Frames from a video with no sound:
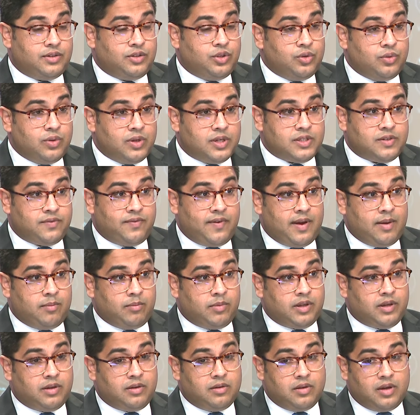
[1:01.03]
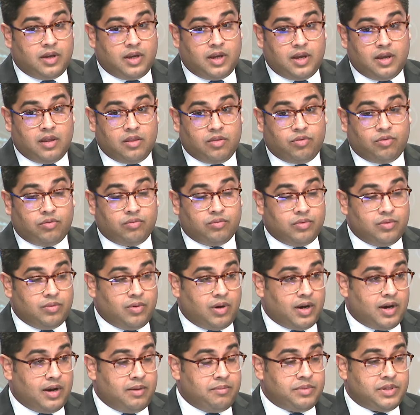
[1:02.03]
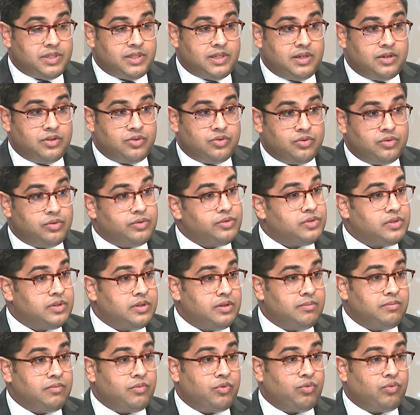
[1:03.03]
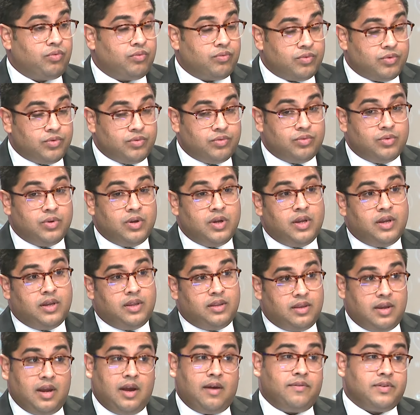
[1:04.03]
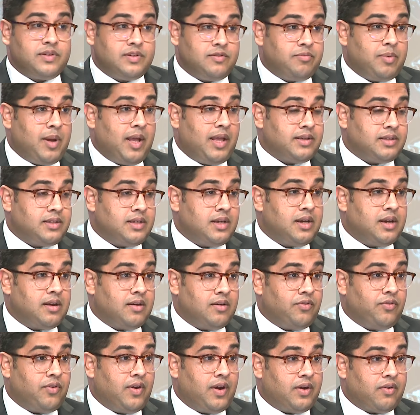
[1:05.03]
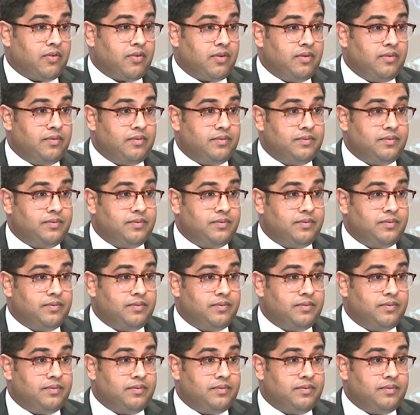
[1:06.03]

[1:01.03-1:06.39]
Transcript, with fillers: to his family uh, through our embassy in Jerusalem, through the Office of Palestinian Affairs.